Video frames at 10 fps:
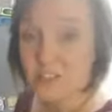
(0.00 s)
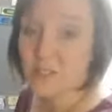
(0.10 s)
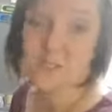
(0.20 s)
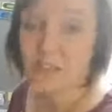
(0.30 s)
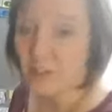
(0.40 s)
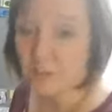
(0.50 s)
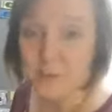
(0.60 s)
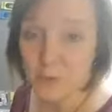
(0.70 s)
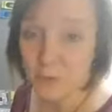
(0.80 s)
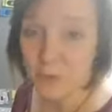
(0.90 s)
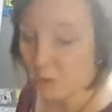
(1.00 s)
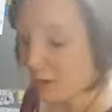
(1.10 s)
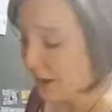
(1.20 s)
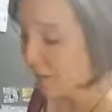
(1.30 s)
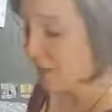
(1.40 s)
comes out of my tool
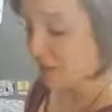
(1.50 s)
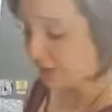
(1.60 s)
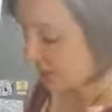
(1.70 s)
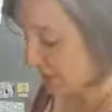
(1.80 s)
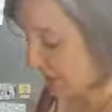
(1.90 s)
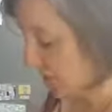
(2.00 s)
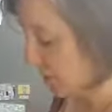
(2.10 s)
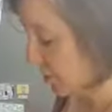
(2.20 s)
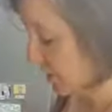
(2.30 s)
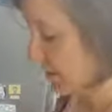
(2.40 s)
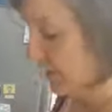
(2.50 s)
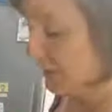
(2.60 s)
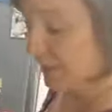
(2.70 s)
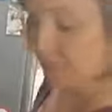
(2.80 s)
turnabout and just, it's just amazing.